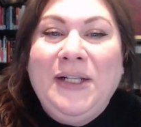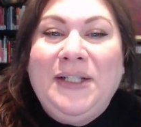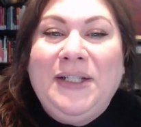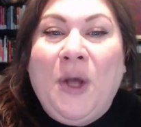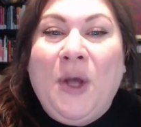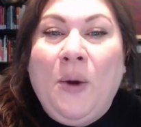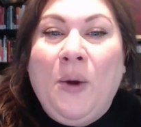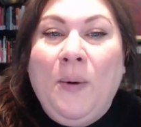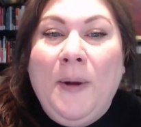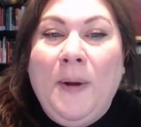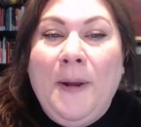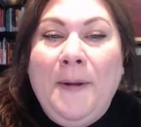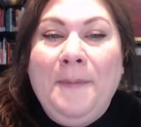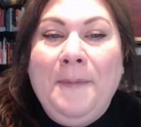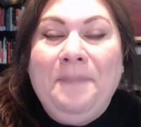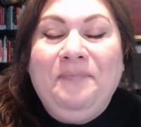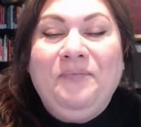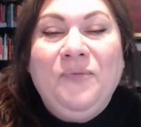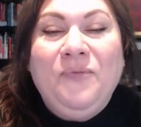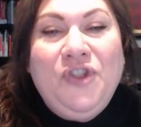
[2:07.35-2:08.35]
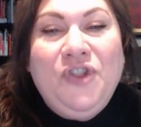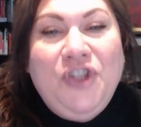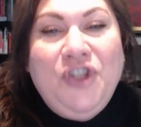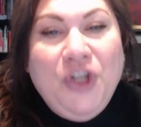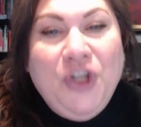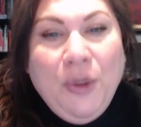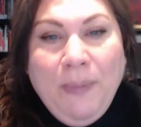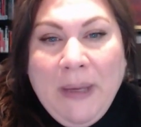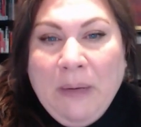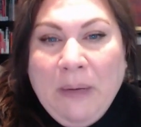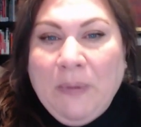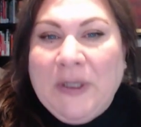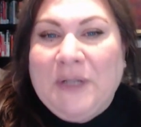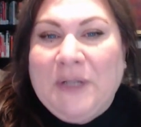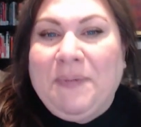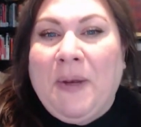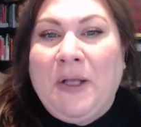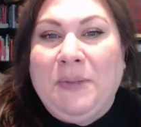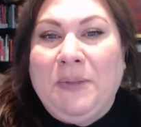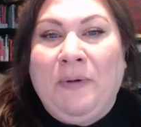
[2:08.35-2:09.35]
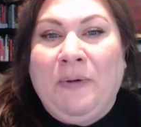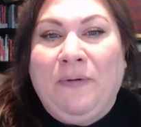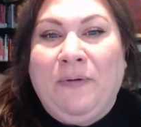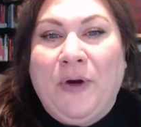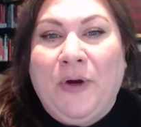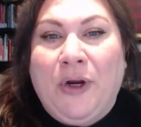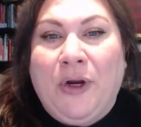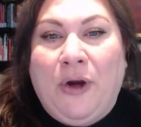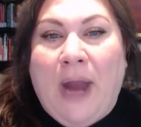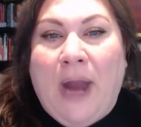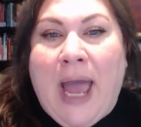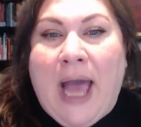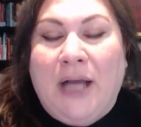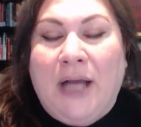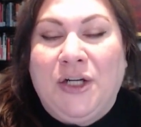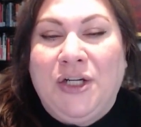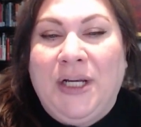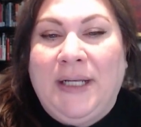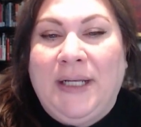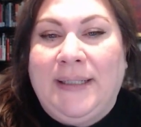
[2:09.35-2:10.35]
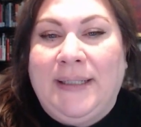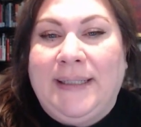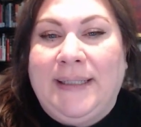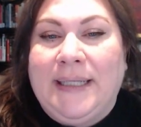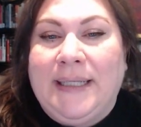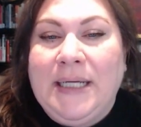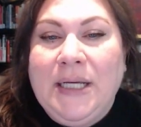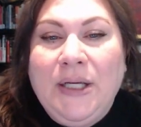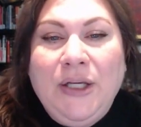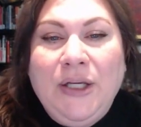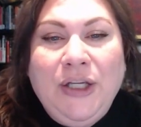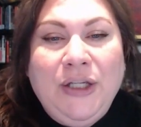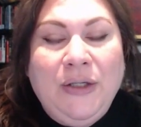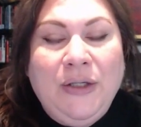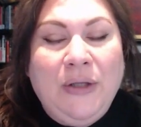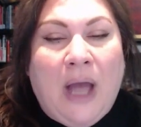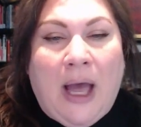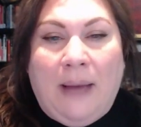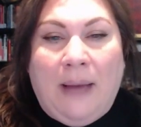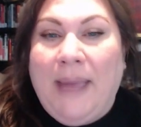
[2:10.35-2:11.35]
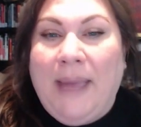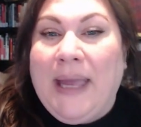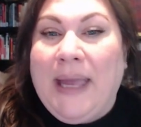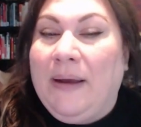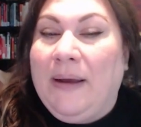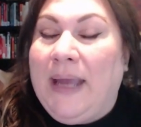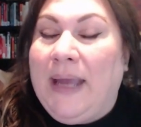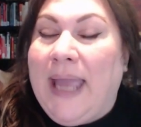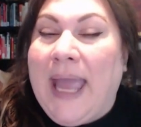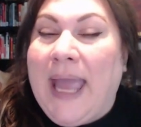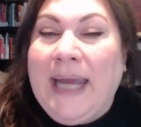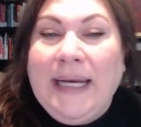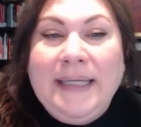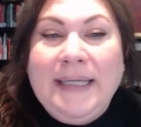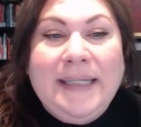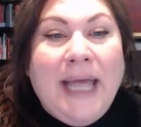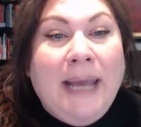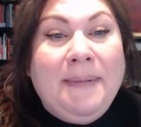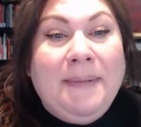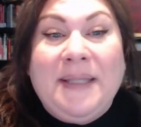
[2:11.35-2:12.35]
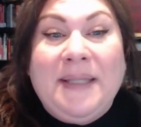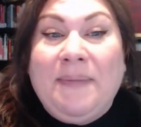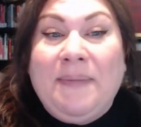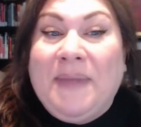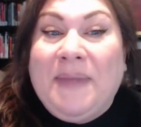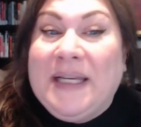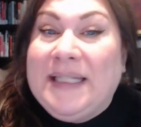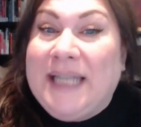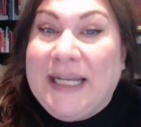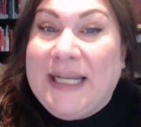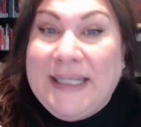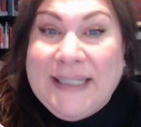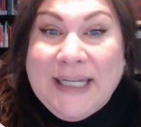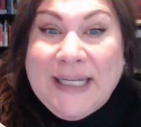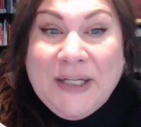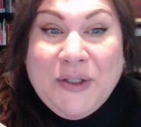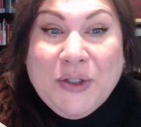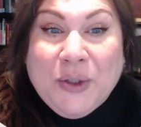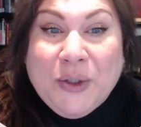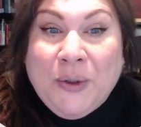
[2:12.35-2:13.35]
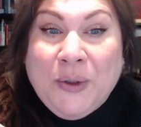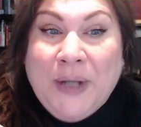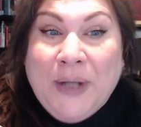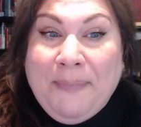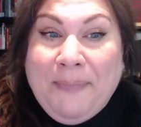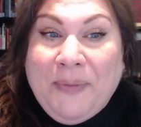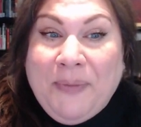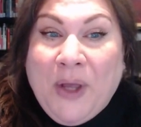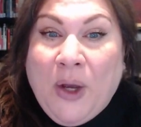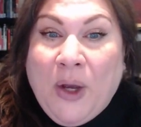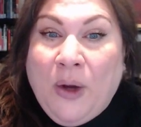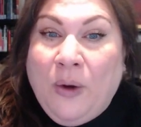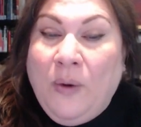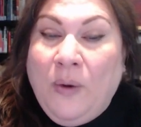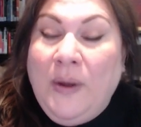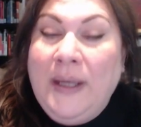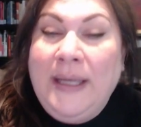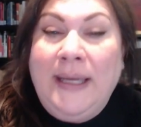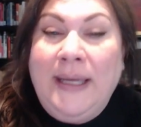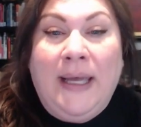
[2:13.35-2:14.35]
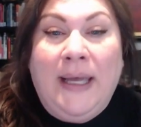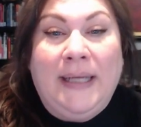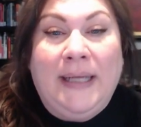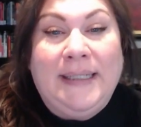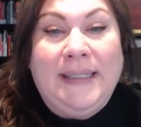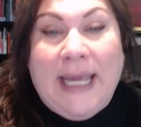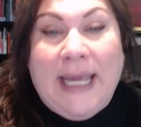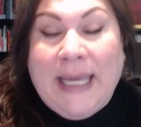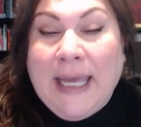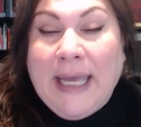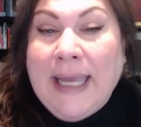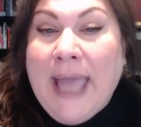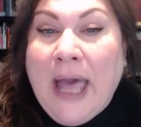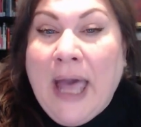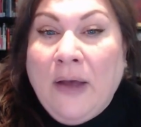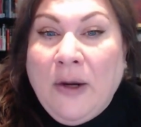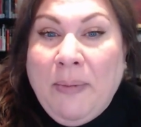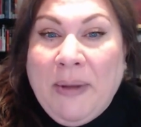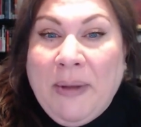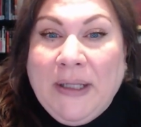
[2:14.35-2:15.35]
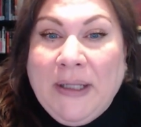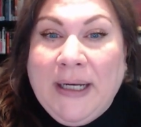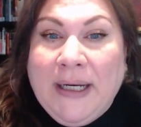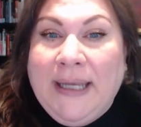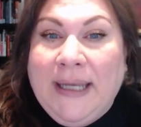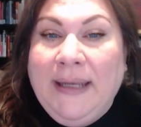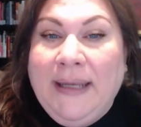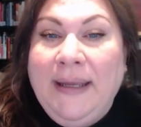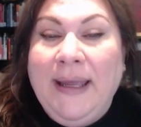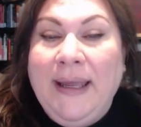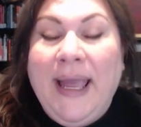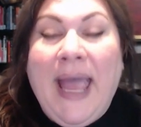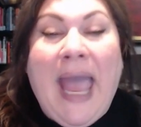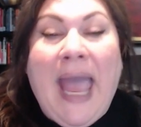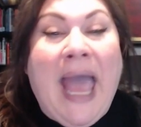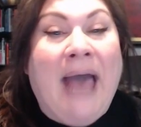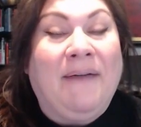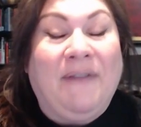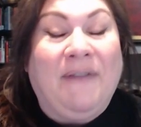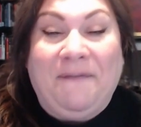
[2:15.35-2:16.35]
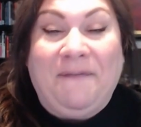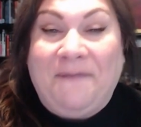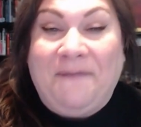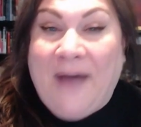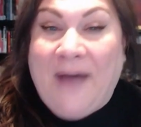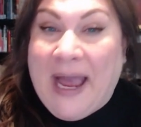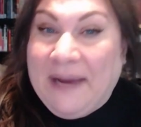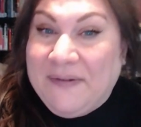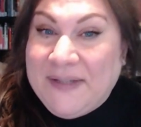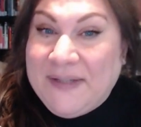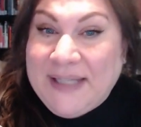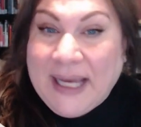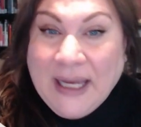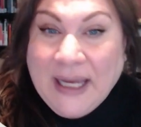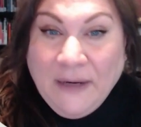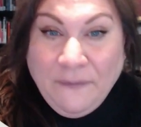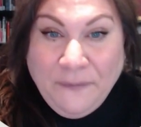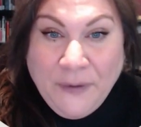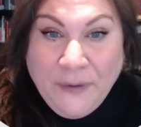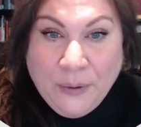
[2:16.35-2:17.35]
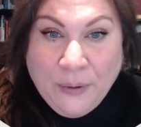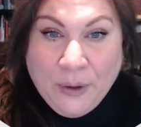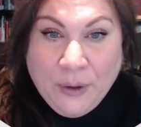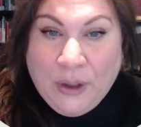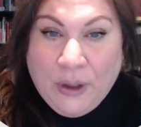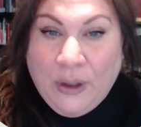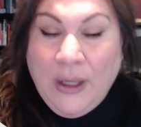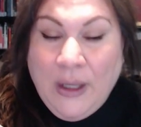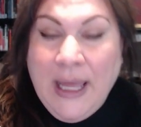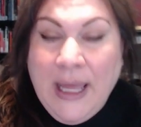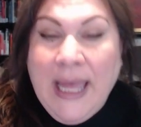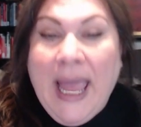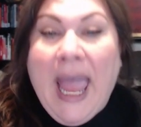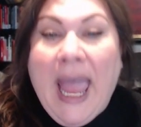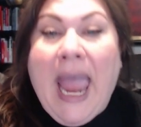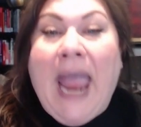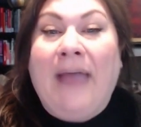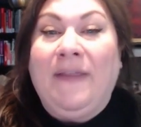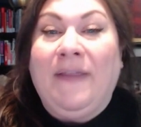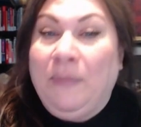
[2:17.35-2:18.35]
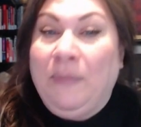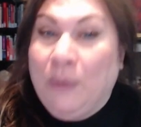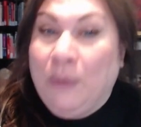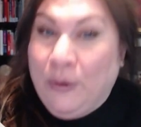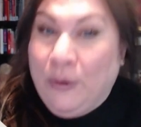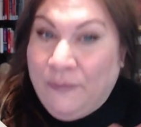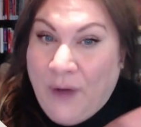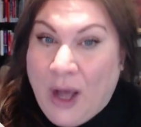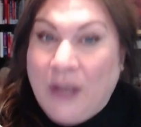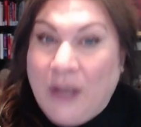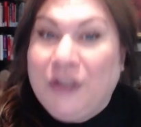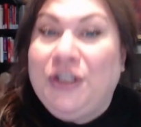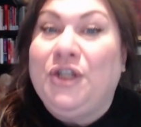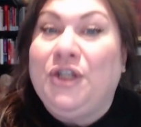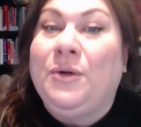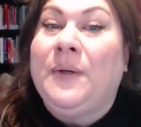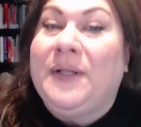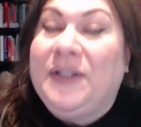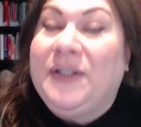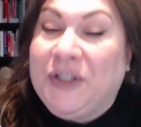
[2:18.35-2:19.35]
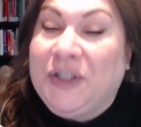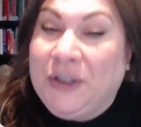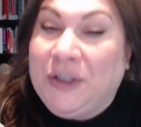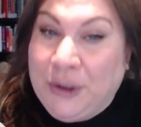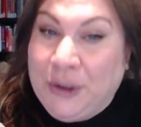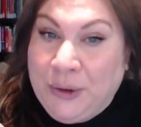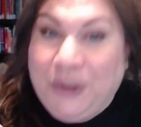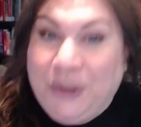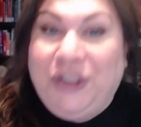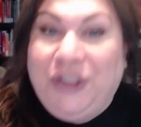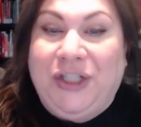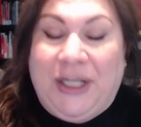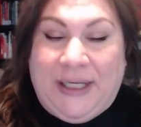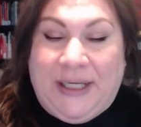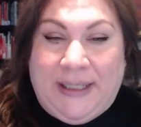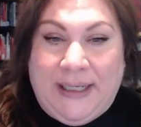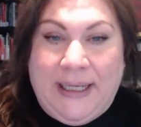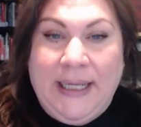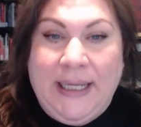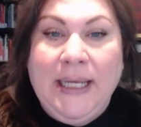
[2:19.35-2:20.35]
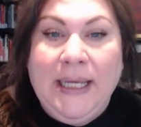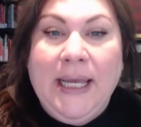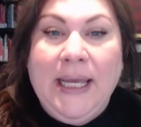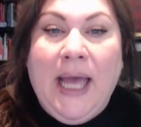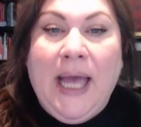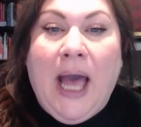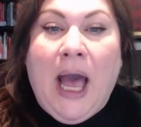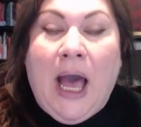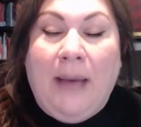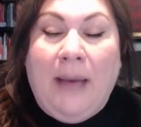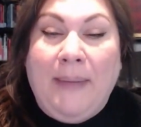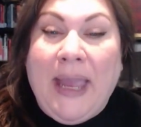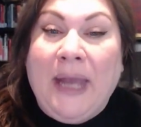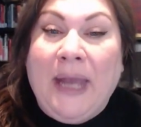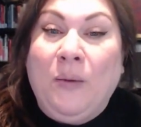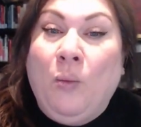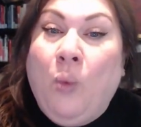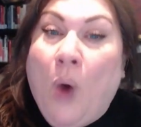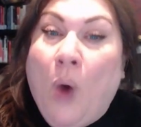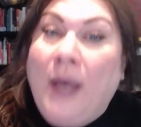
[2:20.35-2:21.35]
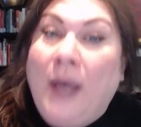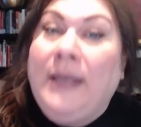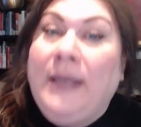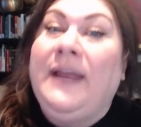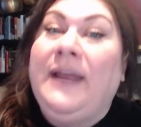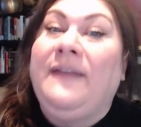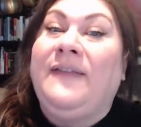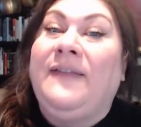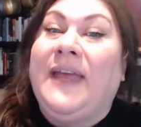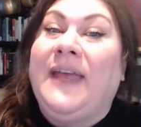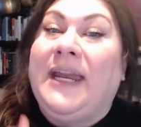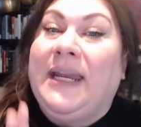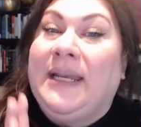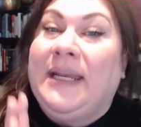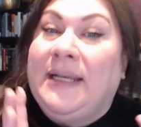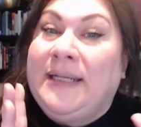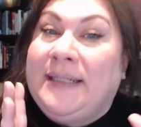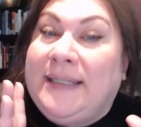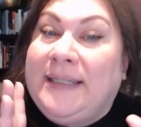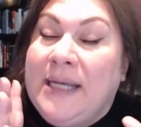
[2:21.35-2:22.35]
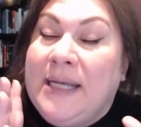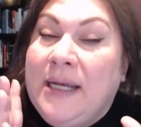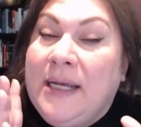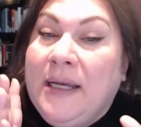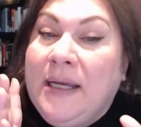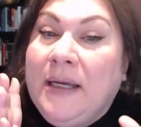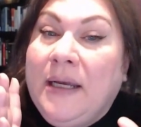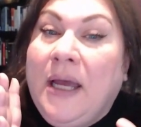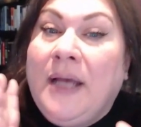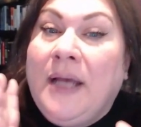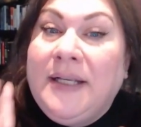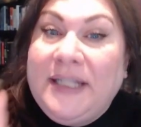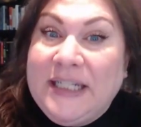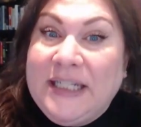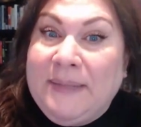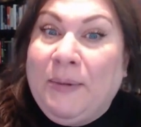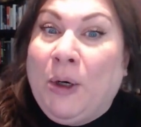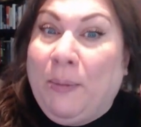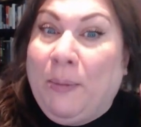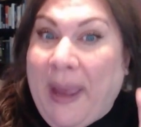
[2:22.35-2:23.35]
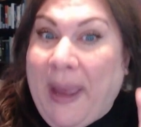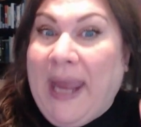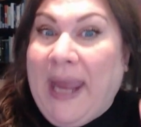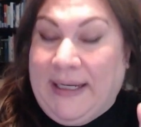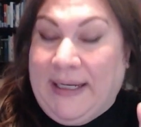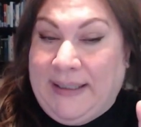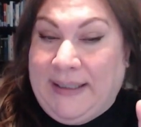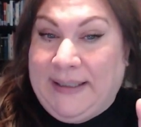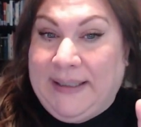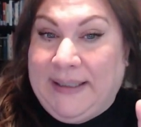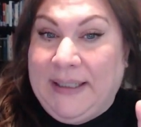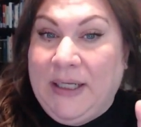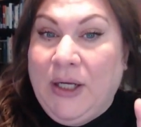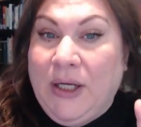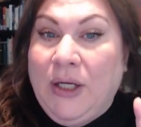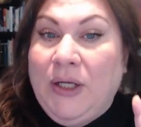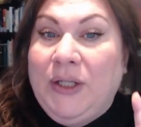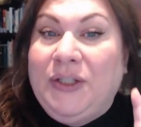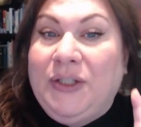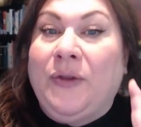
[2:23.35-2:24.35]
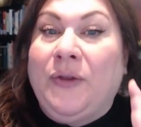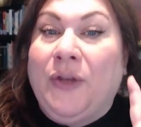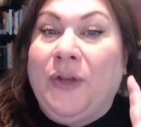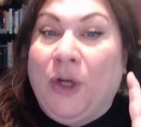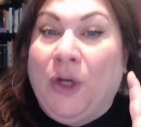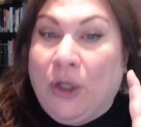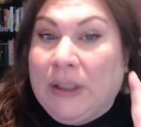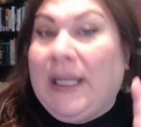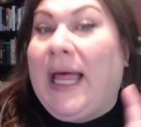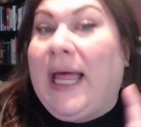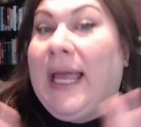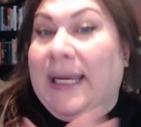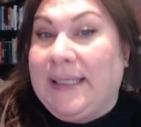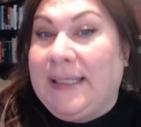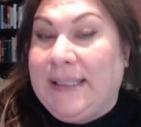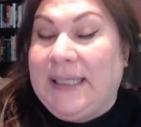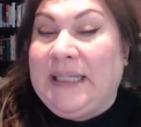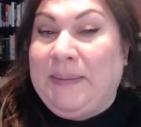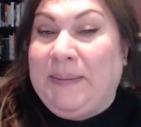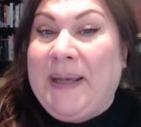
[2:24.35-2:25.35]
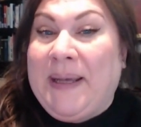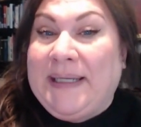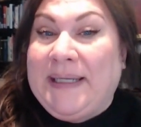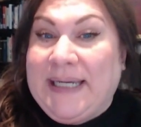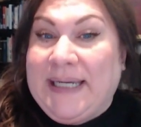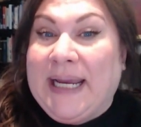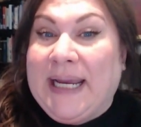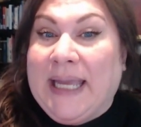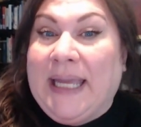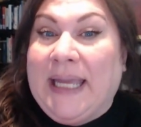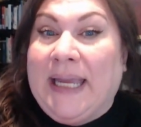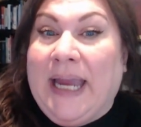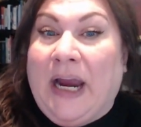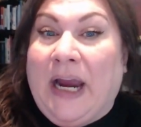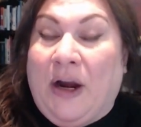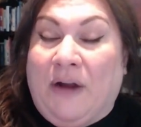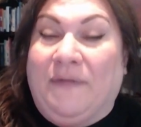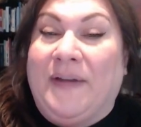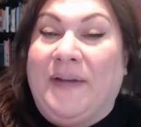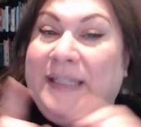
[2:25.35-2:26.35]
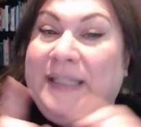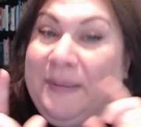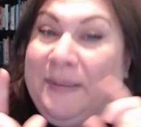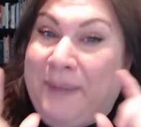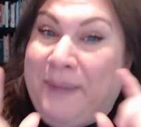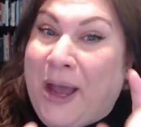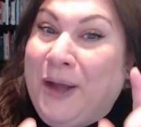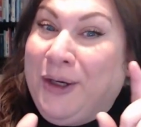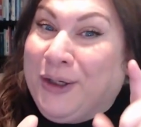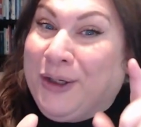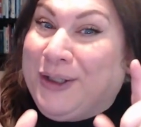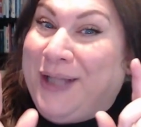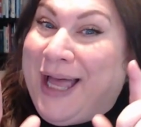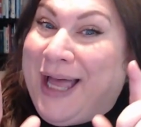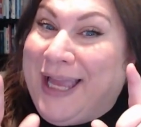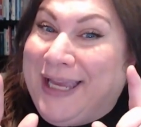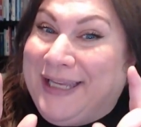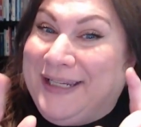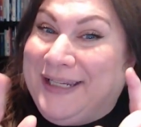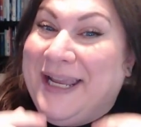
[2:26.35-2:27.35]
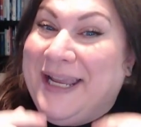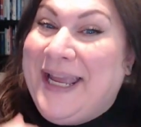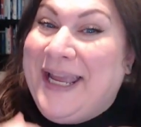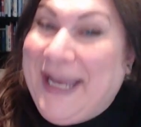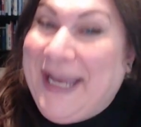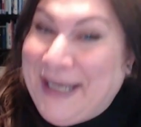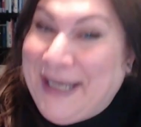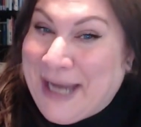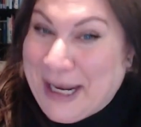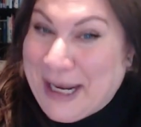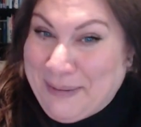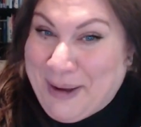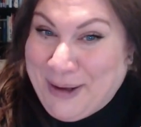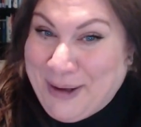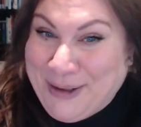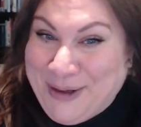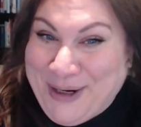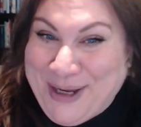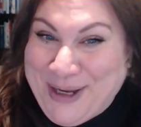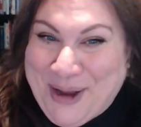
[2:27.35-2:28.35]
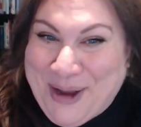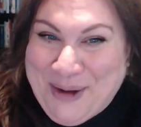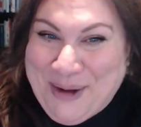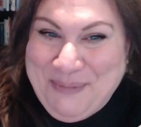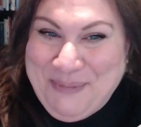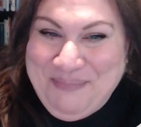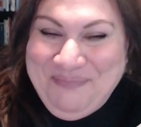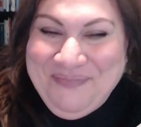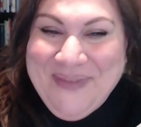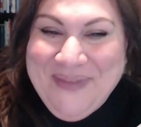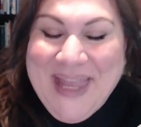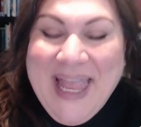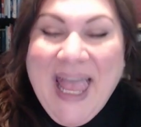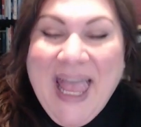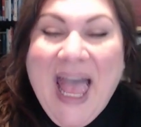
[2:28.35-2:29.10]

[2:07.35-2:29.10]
So do be responsible for your actions. Um, anytime something does get screwed up, though, take accountability, have a five second funeral, and then move on to a solution um, and one that is customer based so that your client is best taken care of. It's about your client, not about your ego.